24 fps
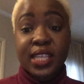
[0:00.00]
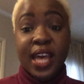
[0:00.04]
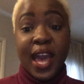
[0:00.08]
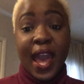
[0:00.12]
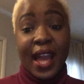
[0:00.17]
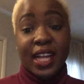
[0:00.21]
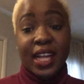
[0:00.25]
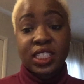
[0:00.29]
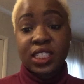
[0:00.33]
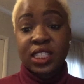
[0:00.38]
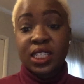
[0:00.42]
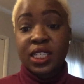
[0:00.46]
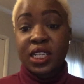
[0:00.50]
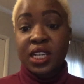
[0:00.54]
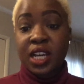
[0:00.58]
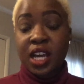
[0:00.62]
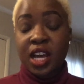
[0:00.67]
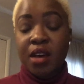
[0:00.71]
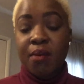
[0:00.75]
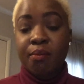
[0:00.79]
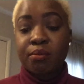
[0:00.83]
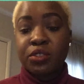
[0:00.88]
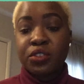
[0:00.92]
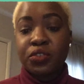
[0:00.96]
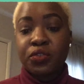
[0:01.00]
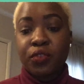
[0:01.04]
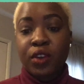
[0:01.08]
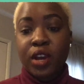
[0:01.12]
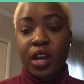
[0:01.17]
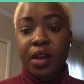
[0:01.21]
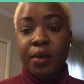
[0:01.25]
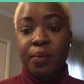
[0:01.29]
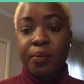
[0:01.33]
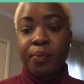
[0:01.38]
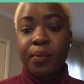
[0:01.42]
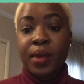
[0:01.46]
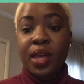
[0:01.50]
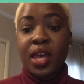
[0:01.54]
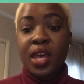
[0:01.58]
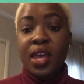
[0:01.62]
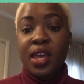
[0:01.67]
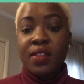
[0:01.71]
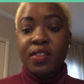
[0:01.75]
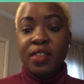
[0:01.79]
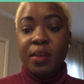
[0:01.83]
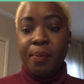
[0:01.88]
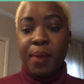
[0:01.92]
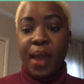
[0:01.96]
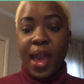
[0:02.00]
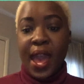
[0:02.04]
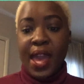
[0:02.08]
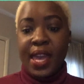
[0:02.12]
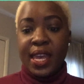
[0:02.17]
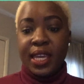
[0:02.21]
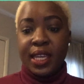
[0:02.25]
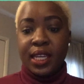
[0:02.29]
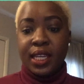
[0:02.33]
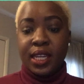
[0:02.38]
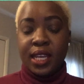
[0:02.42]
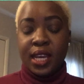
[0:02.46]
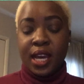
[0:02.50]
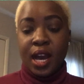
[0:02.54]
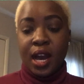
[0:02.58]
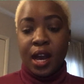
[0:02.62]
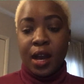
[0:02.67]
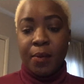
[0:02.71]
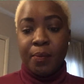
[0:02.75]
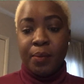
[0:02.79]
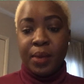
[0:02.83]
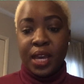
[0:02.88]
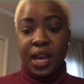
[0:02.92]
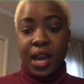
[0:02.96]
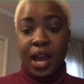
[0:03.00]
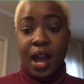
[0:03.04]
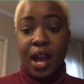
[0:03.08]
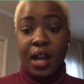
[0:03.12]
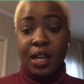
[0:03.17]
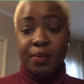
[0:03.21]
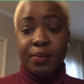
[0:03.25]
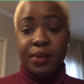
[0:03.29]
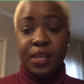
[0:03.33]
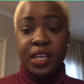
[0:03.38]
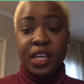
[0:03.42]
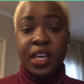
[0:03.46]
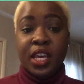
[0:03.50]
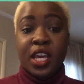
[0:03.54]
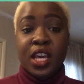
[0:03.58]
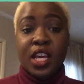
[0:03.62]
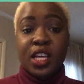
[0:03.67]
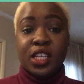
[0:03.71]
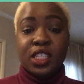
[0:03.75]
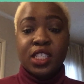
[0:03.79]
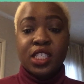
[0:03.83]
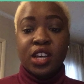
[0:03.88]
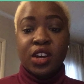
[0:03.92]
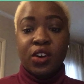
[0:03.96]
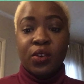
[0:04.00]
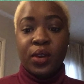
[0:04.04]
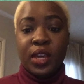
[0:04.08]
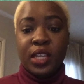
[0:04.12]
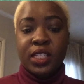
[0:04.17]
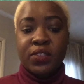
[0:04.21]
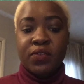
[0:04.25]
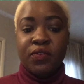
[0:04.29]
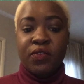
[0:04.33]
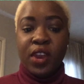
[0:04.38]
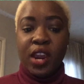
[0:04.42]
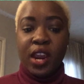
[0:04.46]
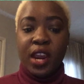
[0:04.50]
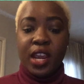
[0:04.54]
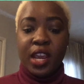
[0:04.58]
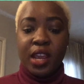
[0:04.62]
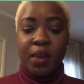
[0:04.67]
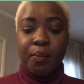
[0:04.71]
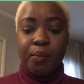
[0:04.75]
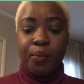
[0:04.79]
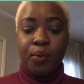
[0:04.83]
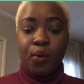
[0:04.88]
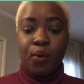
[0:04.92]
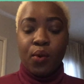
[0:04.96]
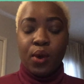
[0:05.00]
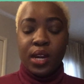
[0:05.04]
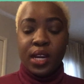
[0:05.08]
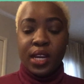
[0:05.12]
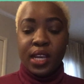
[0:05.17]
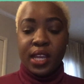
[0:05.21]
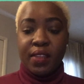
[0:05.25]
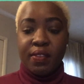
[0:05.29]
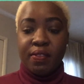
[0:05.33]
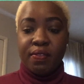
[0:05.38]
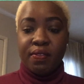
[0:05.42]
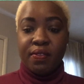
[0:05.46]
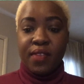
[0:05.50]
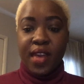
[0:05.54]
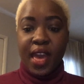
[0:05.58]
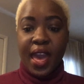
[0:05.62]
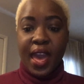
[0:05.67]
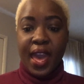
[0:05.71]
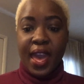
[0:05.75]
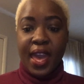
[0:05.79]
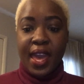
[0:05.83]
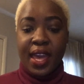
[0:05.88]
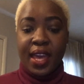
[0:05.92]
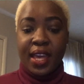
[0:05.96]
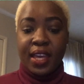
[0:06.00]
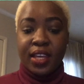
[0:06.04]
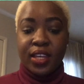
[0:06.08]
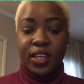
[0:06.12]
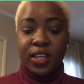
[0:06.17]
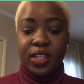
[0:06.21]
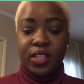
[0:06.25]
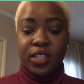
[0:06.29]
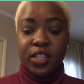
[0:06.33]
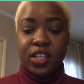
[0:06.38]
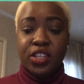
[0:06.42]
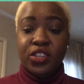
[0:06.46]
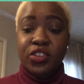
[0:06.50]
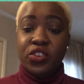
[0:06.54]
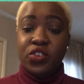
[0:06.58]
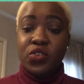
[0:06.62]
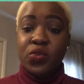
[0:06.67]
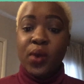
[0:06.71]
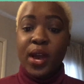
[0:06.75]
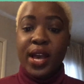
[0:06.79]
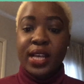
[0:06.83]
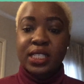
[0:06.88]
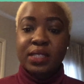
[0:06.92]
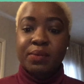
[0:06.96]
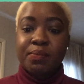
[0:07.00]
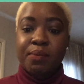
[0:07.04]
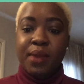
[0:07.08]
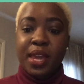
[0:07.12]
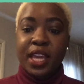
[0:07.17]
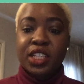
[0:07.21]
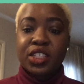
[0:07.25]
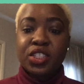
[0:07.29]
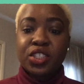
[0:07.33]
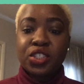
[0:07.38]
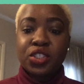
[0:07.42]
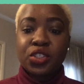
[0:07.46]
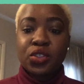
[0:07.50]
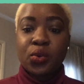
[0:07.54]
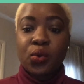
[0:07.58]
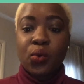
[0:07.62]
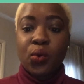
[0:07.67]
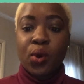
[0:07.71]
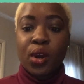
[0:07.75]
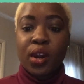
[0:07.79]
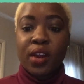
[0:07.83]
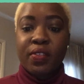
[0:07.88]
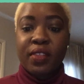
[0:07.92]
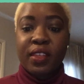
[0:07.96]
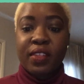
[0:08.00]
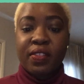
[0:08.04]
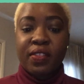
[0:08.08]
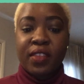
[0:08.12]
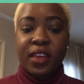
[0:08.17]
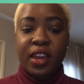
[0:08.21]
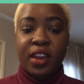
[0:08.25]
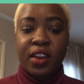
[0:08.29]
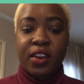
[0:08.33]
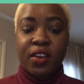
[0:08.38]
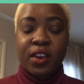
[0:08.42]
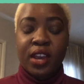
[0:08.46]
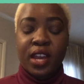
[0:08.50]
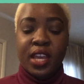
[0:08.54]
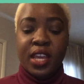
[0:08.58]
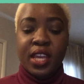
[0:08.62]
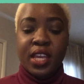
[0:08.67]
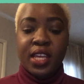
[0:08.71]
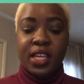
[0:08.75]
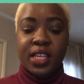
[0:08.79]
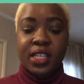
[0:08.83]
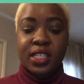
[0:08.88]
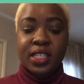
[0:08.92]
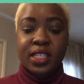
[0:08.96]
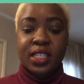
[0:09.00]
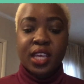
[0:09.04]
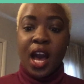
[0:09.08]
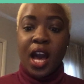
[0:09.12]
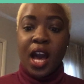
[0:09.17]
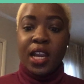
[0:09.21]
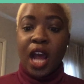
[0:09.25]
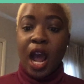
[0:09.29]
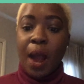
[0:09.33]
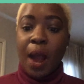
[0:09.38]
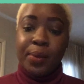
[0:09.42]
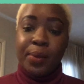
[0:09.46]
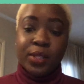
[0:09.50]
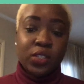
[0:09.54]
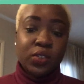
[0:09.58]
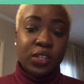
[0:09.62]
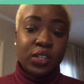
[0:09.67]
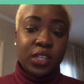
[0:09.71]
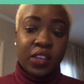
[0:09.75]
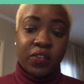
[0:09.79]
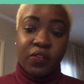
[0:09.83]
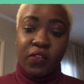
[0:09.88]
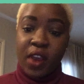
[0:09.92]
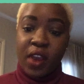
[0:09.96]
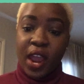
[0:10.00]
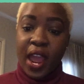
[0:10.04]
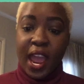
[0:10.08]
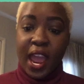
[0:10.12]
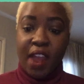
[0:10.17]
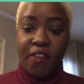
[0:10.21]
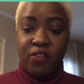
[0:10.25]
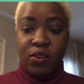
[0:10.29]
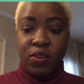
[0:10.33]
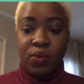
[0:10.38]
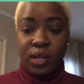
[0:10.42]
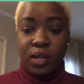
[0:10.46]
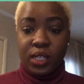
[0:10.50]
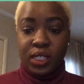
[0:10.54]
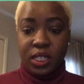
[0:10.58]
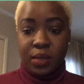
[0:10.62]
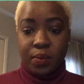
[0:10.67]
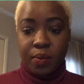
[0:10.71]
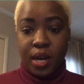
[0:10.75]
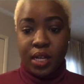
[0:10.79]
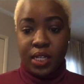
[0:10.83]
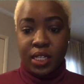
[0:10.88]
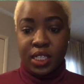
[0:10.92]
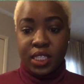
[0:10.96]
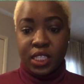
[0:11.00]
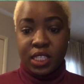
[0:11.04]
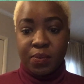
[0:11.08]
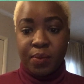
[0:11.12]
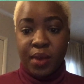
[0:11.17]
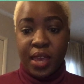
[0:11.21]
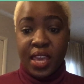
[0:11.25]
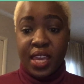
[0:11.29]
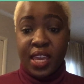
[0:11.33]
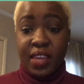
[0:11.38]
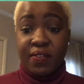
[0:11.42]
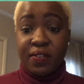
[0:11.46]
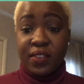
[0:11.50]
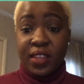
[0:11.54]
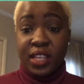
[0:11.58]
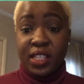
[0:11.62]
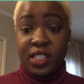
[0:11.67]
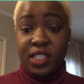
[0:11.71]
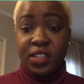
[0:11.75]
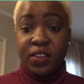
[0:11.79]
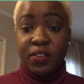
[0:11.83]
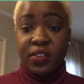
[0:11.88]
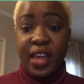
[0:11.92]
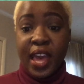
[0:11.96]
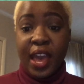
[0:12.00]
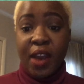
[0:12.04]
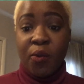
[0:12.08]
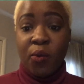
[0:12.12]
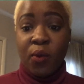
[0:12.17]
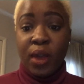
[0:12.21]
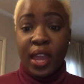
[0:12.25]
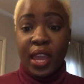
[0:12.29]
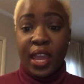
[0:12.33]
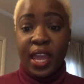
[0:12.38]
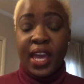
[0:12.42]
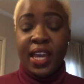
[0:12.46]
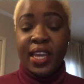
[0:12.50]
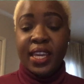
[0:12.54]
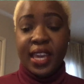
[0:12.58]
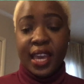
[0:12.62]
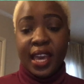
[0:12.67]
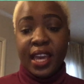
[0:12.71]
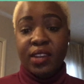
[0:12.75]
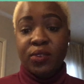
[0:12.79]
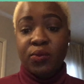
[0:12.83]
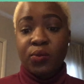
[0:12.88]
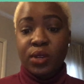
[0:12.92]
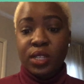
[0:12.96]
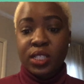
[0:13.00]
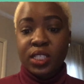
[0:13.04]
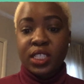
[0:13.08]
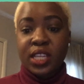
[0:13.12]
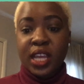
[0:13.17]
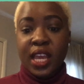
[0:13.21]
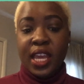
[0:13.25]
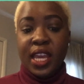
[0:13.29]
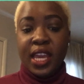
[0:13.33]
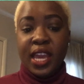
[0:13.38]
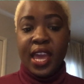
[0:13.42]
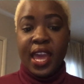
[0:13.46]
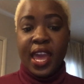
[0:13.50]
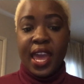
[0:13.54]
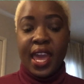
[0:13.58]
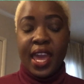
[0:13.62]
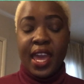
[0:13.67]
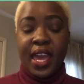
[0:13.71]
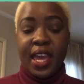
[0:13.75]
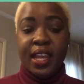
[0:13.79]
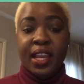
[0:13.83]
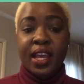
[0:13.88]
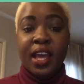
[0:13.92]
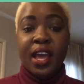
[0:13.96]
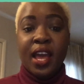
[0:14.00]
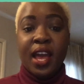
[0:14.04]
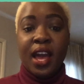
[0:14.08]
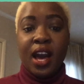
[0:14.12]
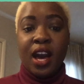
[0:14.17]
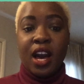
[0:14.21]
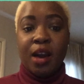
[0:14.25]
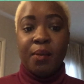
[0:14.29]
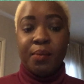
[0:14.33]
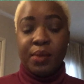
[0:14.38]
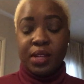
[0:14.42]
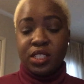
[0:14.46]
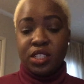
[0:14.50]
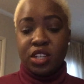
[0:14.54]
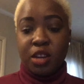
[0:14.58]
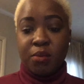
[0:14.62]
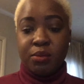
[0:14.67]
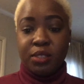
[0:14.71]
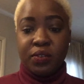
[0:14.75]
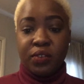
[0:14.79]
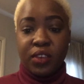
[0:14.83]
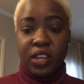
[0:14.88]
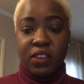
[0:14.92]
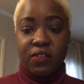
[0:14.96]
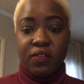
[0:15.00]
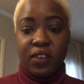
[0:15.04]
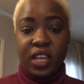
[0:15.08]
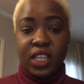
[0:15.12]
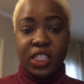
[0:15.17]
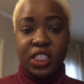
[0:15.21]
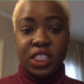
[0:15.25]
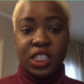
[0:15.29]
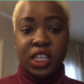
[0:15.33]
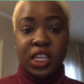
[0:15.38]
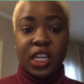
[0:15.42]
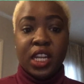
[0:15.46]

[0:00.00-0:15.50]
actually comes from the patent economy. So it's very important that the U.S. makes sure that there is an opportunity for everyone to participate in this. So that way, again, we're staying ahead in terms of innovation.